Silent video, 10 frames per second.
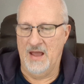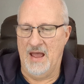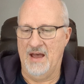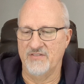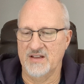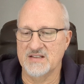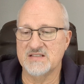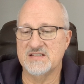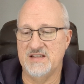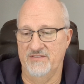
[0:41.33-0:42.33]
having
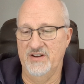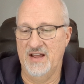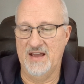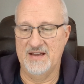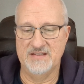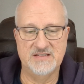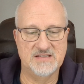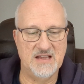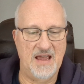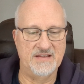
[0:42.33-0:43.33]
seven
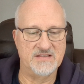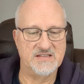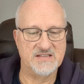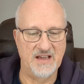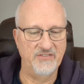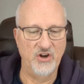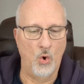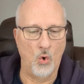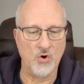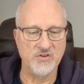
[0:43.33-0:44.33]
heads and seven
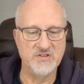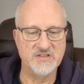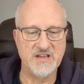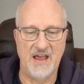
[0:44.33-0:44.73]
horns